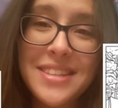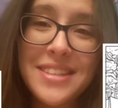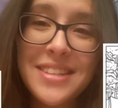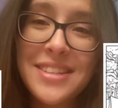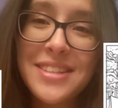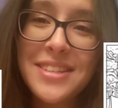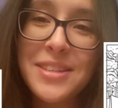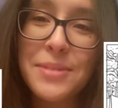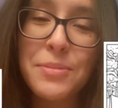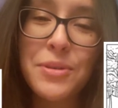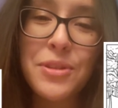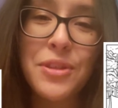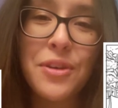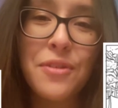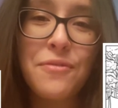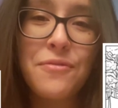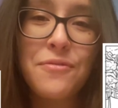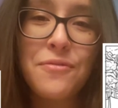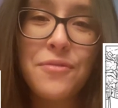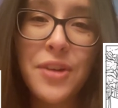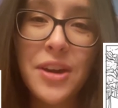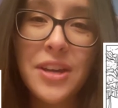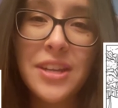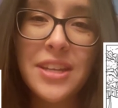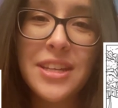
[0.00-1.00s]
this is some of the
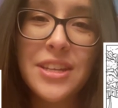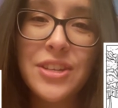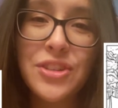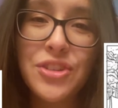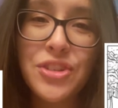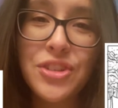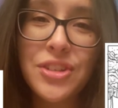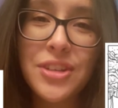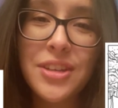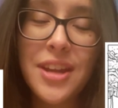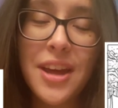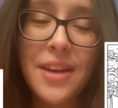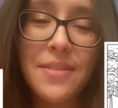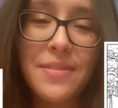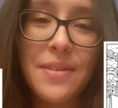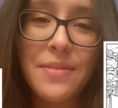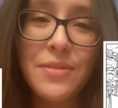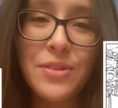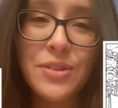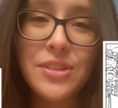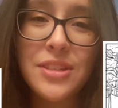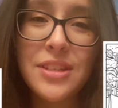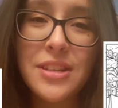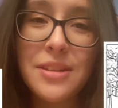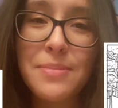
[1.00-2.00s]
funniest shit I've
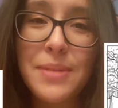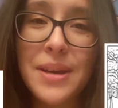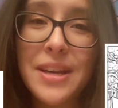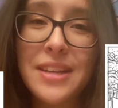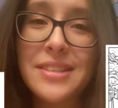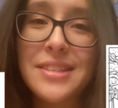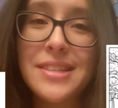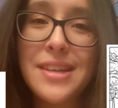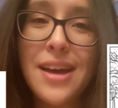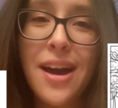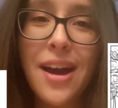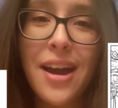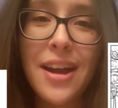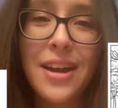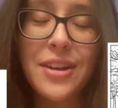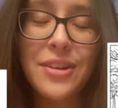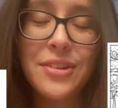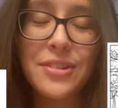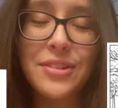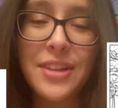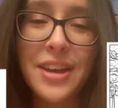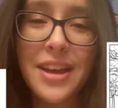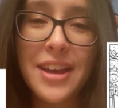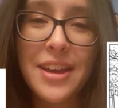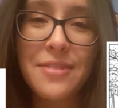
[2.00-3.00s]
ever seen in my
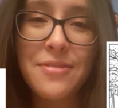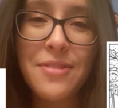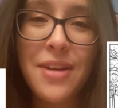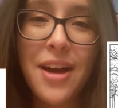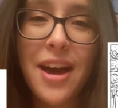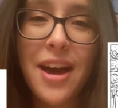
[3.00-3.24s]
entire life.